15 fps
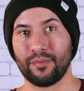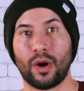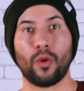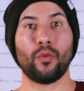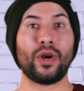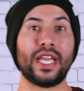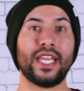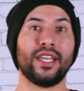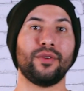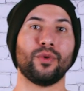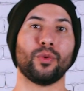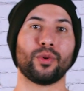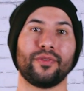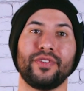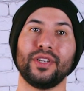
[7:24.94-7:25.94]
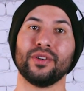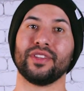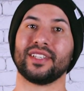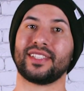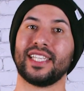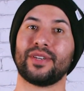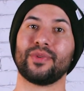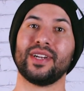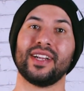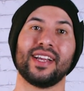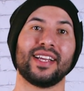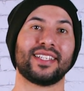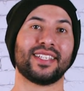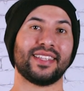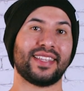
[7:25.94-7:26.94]
But we will reveal the secret
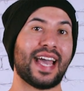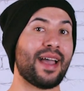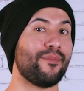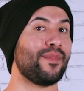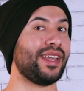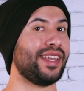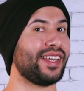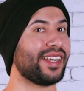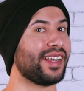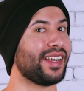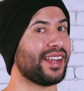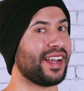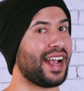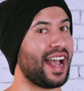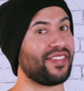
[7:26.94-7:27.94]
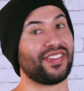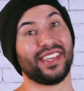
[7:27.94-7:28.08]
to that meeting at